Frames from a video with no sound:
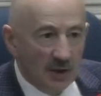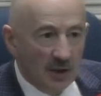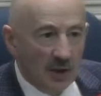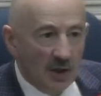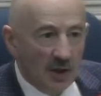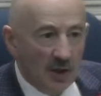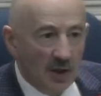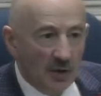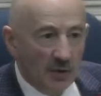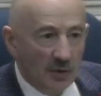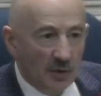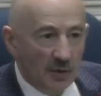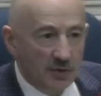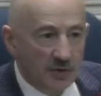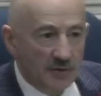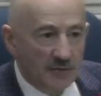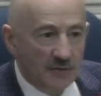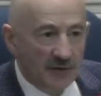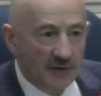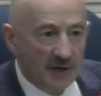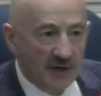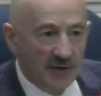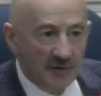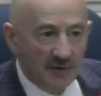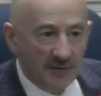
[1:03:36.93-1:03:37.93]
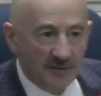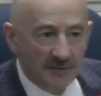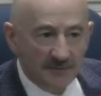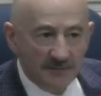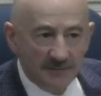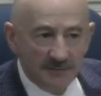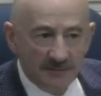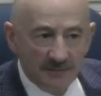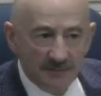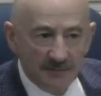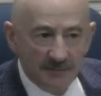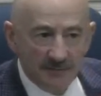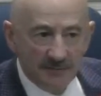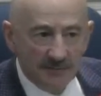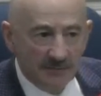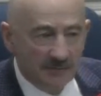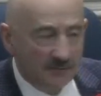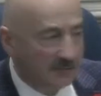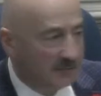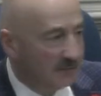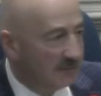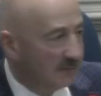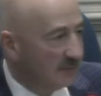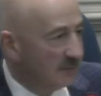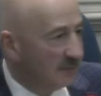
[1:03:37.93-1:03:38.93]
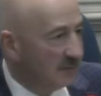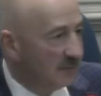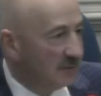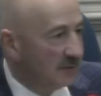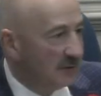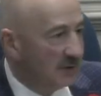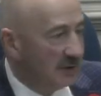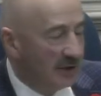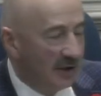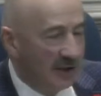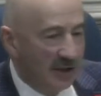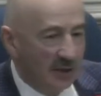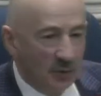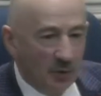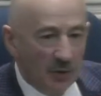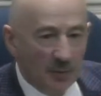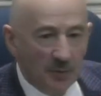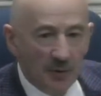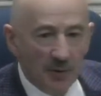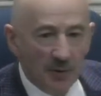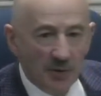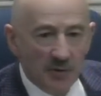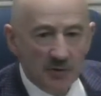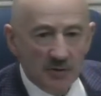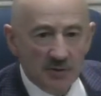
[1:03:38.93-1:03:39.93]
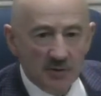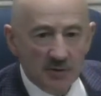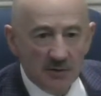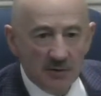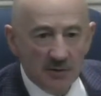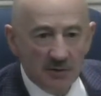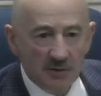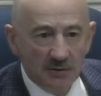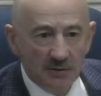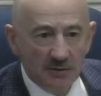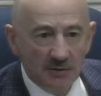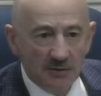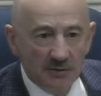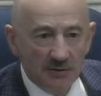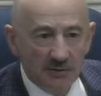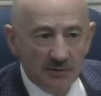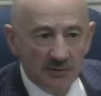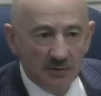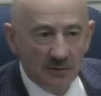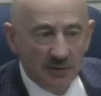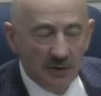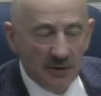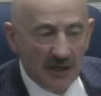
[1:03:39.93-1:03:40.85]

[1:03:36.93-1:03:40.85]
All those in favor? Anyone opposed? Well,